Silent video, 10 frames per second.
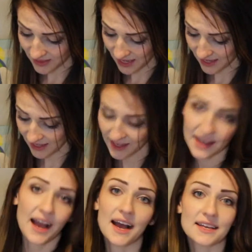that it
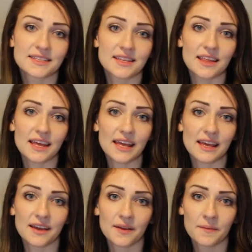has
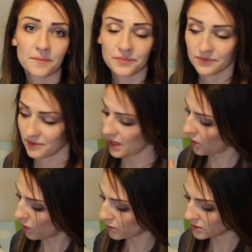the like
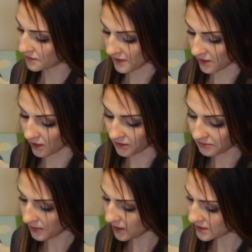holes for the
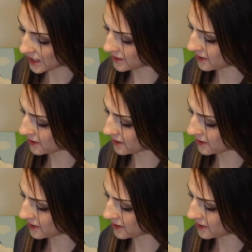golf balls. I